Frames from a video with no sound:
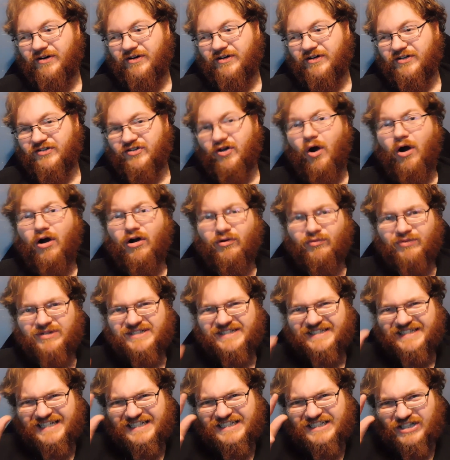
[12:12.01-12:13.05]
Katara
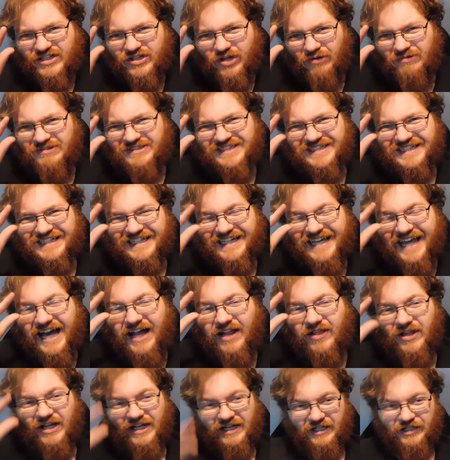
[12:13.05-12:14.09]
was this close to
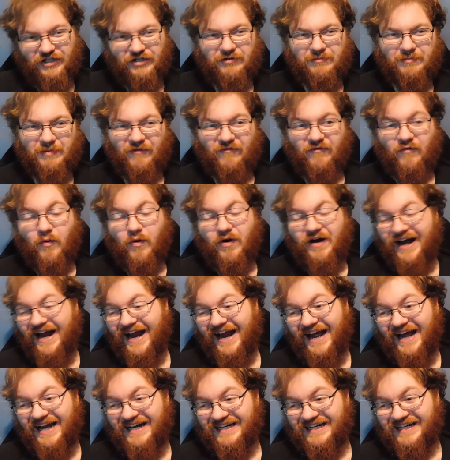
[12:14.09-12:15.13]
killing you
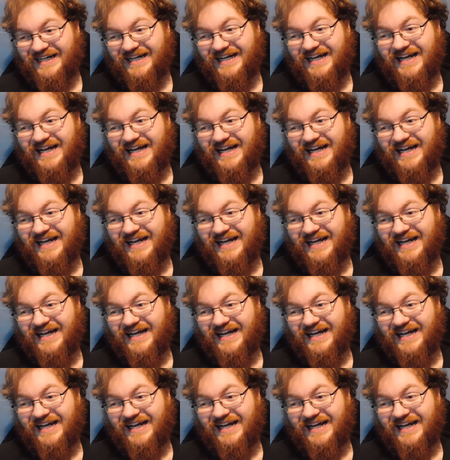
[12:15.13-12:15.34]
beforehand.